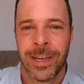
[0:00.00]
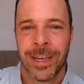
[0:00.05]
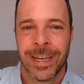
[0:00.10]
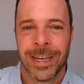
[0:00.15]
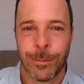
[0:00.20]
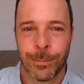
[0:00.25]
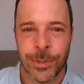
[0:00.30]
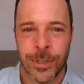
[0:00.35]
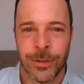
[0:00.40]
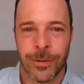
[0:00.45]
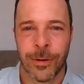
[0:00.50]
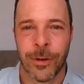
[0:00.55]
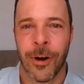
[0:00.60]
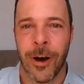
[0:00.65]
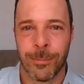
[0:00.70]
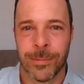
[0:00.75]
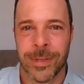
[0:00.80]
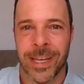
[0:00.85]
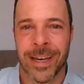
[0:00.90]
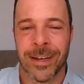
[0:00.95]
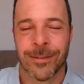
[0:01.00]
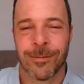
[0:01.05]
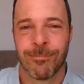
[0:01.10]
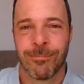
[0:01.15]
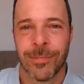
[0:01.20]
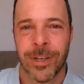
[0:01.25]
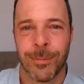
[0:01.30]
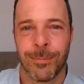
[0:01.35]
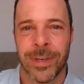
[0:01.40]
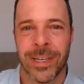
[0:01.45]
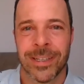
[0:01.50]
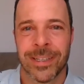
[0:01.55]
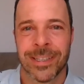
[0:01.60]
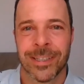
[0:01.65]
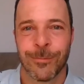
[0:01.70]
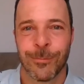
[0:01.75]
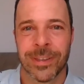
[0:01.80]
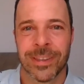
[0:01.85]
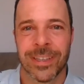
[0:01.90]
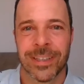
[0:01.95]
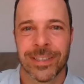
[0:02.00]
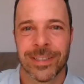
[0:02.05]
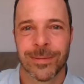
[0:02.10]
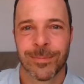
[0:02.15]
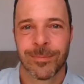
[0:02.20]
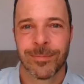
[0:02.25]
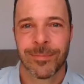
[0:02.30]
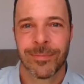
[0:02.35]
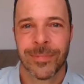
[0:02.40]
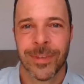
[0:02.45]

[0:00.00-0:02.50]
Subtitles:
helps you to calm down a bit with this.